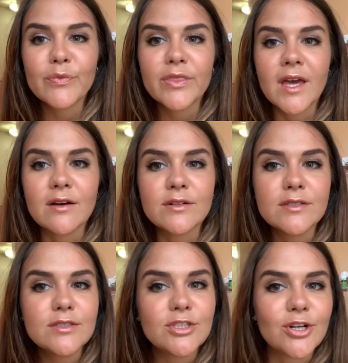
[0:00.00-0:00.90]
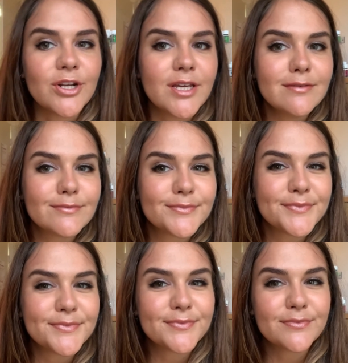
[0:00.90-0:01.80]
that one is Journey.
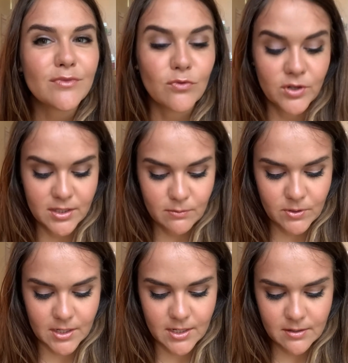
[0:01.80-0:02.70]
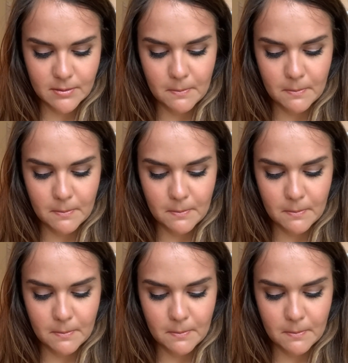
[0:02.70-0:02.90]
Really pretty.